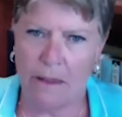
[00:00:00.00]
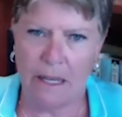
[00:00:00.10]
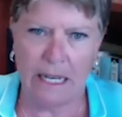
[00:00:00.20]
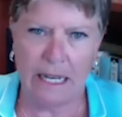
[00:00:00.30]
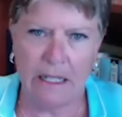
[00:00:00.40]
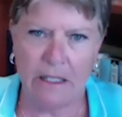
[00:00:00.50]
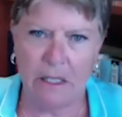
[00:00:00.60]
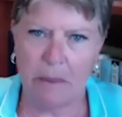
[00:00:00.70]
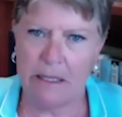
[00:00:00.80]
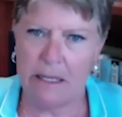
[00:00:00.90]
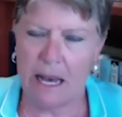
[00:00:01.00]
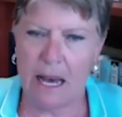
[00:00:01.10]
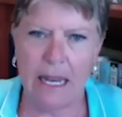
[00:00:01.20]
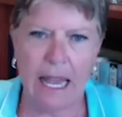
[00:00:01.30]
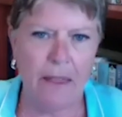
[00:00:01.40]
that needs to be
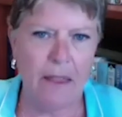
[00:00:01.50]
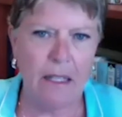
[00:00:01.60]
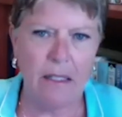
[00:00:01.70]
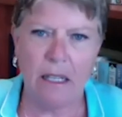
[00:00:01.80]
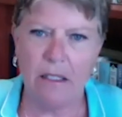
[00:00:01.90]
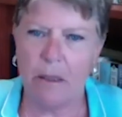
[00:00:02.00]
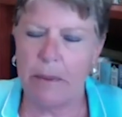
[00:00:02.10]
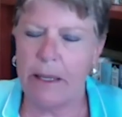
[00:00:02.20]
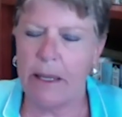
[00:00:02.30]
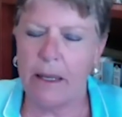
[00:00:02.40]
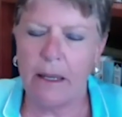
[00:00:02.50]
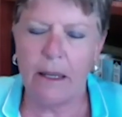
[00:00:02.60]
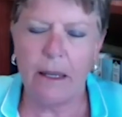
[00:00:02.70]
done, and this has to be,